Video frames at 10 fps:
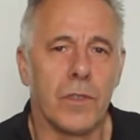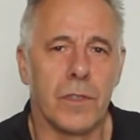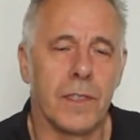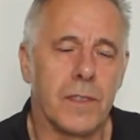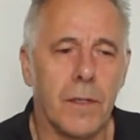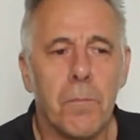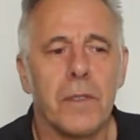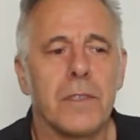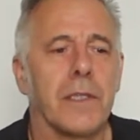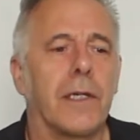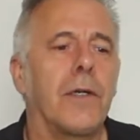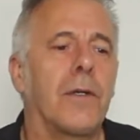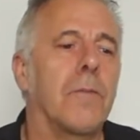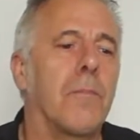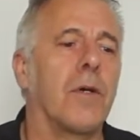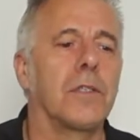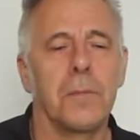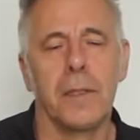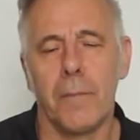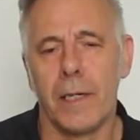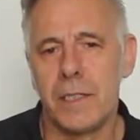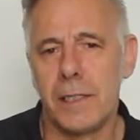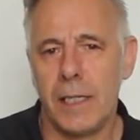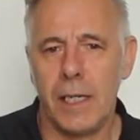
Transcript: the simplest thing you could possibly imagine.